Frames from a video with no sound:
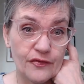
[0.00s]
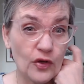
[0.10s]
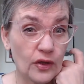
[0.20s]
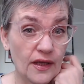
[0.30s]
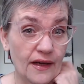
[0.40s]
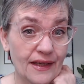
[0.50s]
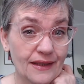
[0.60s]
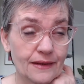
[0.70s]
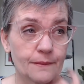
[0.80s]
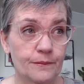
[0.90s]
fjolla
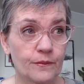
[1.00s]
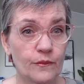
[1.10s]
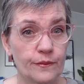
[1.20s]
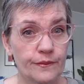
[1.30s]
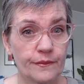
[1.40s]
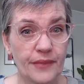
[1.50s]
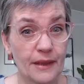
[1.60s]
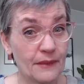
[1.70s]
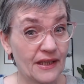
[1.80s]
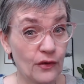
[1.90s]
in,
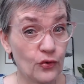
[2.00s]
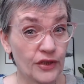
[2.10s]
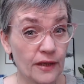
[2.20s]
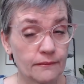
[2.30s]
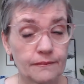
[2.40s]
Permin Luna.